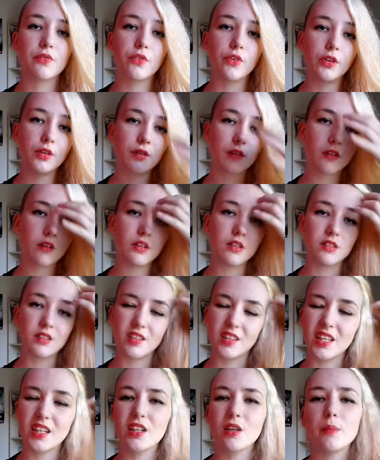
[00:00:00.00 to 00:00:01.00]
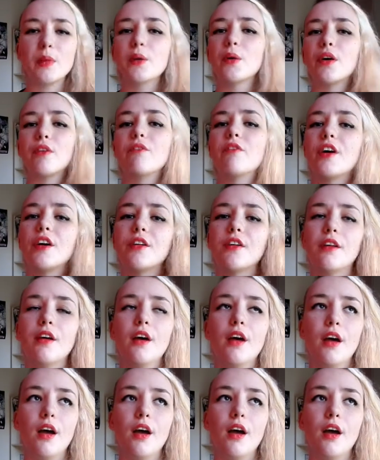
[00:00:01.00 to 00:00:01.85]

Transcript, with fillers: for it because I think it'll be quite fun.